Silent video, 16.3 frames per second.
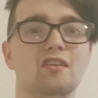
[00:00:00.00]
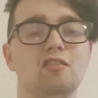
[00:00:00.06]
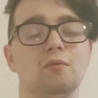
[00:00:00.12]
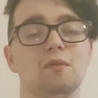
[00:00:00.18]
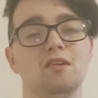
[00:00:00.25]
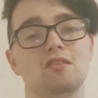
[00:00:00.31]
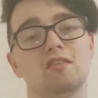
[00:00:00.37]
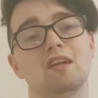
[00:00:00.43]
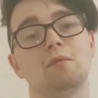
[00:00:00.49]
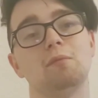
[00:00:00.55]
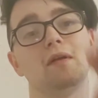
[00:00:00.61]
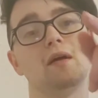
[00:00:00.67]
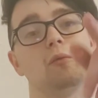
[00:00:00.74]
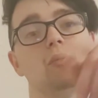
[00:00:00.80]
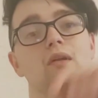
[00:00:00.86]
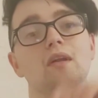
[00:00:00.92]
as a misstep, and
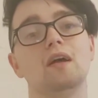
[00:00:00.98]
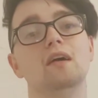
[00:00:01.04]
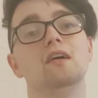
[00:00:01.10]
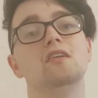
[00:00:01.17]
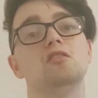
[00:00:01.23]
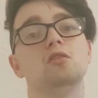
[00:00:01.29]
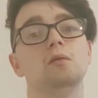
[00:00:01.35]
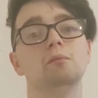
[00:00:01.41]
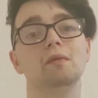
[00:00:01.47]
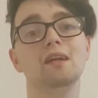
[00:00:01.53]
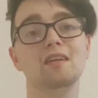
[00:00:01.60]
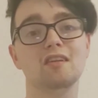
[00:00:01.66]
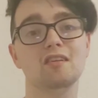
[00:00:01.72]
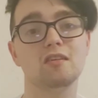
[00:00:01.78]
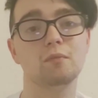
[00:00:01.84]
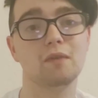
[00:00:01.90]
I want her to admit
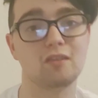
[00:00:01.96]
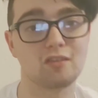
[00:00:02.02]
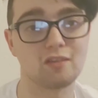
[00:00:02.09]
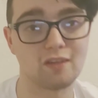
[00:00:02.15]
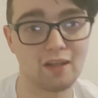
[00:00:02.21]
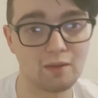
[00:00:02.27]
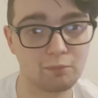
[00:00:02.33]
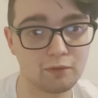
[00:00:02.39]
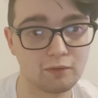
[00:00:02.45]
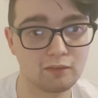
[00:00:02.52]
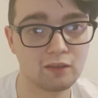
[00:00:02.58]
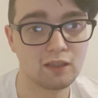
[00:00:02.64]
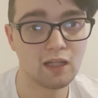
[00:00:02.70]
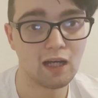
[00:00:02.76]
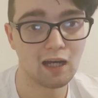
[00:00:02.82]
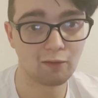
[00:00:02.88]
it's a misstep.
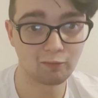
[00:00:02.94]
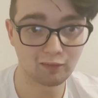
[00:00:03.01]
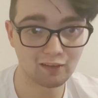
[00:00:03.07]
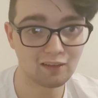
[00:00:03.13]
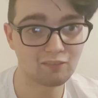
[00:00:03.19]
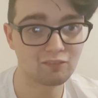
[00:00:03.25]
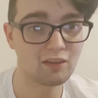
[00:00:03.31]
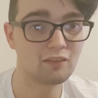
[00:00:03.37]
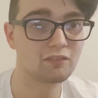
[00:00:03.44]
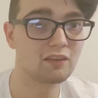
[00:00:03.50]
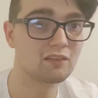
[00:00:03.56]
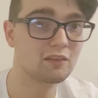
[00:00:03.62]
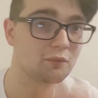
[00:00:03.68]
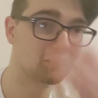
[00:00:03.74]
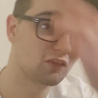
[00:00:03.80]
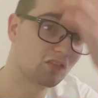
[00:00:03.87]
I would like that
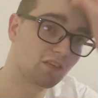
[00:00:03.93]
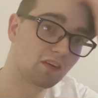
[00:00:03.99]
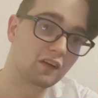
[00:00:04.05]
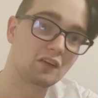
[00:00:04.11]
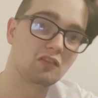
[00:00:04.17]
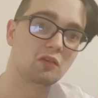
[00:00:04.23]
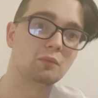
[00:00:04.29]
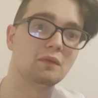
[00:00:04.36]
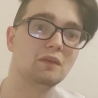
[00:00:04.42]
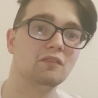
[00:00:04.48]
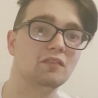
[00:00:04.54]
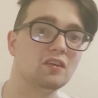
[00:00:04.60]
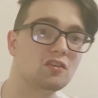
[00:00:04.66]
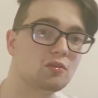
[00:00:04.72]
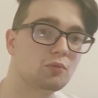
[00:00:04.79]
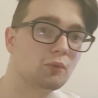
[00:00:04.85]
very much, for her to admit
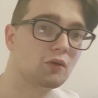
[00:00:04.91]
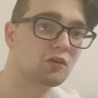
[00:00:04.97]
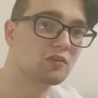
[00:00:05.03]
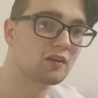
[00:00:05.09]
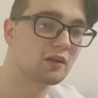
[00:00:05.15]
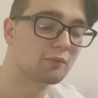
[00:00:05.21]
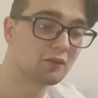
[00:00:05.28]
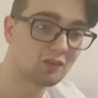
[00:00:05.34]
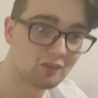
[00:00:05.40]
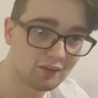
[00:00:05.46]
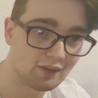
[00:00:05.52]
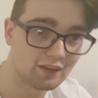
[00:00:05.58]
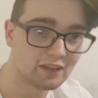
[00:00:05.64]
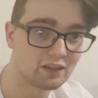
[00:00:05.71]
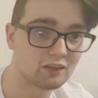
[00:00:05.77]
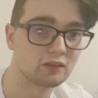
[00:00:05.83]
this was a
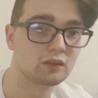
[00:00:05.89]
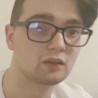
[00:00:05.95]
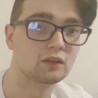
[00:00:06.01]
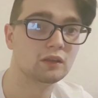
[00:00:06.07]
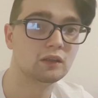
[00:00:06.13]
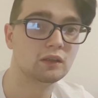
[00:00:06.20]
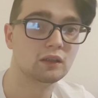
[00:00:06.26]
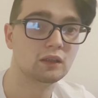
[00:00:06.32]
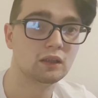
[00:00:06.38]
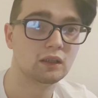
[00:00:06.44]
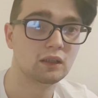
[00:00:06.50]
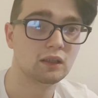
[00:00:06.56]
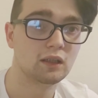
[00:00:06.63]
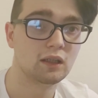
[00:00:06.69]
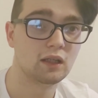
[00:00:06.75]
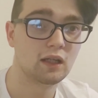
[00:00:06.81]
mistake.
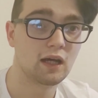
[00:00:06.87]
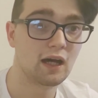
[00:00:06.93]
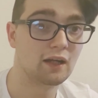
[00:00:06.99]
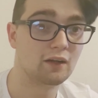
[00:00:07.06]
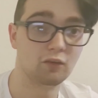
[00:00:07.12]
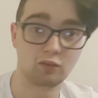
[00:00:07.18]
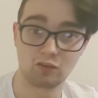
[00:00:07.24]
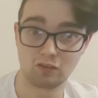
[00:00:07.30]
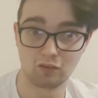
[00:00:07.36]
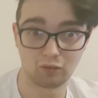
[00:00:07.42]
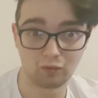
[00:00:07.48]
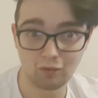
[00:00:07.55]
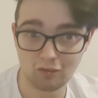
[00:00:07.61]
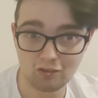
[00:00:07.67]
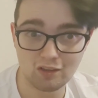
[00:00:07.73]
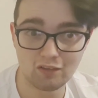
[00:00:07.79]
I know she's not
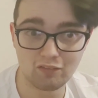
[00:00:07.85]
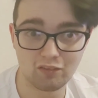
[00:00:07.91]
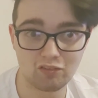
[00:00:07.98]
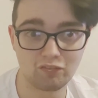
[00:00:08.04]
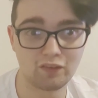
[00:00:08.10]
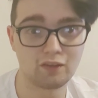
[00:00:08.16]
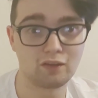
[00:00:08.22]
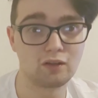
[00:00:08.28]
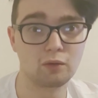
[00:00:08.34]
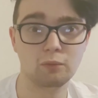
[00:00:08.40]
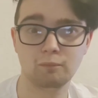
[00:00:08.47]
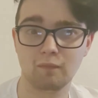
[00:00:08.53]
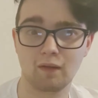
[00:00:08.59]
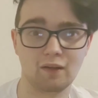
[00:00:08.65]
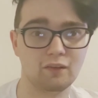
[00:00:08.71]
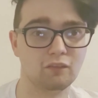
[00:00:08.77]
going to see this video,
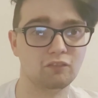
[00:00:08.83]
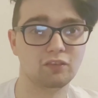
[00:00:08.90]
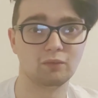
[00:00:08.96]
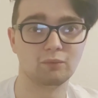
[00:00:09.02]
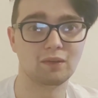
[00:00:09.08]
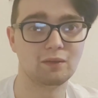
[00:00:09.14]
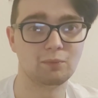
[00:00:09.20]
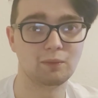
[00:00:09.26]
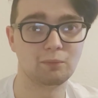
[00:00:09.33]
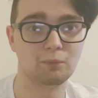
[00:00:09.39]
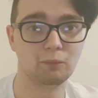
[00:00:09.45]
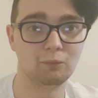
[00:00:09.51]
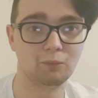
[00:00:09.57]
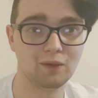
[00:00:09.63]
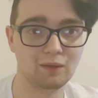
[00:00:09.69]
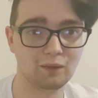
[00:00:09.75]
I don't think many
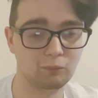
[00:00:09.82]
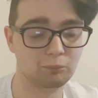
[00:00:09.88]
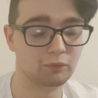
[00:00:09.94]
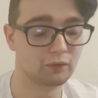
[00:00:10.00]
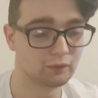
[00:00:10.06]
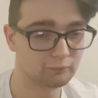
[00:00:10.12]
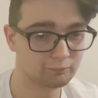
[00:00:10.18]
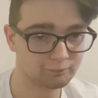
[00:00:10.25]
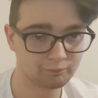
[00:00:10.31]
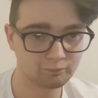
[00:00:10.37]
people will, but